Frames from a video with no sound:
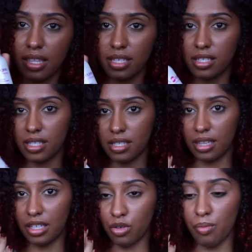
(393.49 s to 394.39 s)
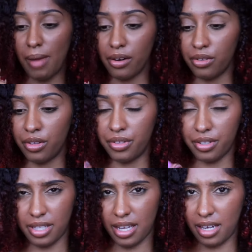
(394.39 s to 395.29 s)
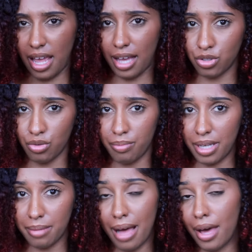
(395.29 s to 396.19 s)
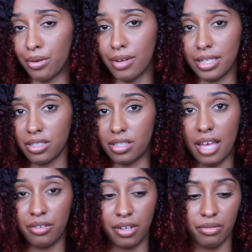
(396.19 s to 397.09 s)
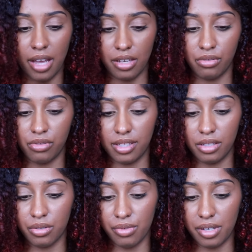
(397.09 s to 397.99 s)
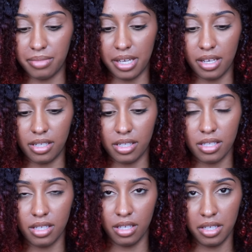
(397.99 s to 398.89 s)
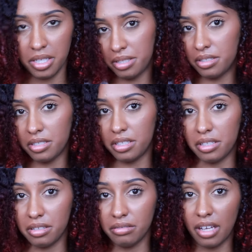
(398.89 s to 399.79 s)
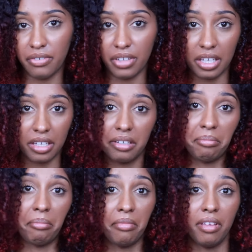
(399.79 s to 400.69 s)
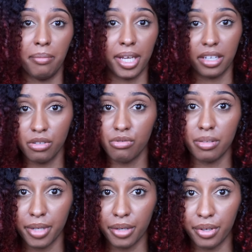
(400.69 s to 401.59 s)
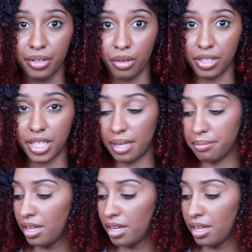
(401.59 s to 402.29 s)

This is a little bottle though. There's like an actual big bottle. I just, I don't know. I used the little one because, you know, I feel like I'm not gonna use the big one all the time.